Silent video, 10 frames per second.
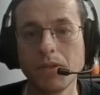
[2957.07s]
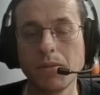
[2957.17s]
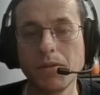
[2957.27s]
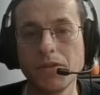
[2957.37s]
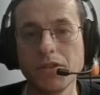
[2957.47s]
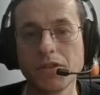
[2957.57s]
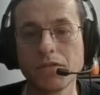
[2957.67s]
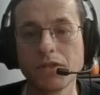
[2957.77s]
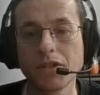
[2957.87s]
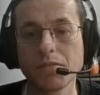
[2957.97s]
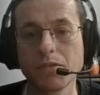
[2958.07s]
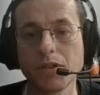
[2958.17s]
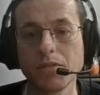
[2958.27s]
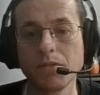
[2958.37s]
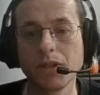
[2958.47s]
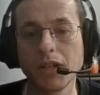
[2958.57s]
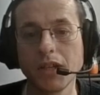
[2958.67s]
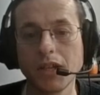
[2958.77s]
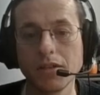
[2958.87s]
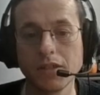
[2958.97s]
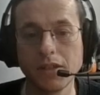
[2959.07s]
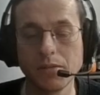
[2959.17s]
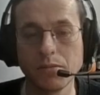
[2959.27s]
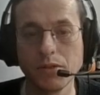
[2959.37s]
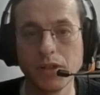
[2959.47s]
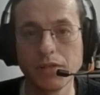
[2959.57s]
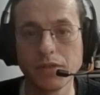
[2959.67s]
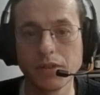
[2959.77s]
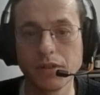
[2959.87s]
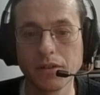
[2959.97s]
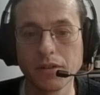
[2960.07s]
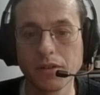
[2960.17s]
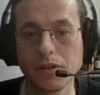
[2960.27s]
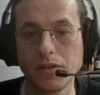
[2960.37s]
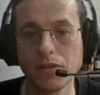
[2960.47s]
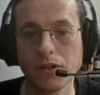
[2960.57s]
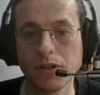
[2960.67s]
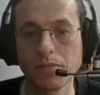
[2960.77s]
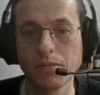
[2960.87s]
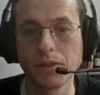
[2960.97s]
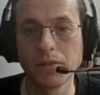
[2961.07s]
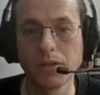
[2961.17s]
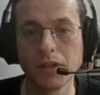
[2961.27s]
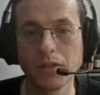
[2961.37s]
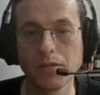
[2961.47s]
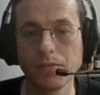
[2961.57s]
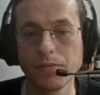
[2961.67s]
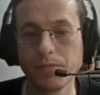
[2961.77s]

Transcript: Maybe it was just a fresh spawn, but I can't seem to pull off a nuke on him. There we go.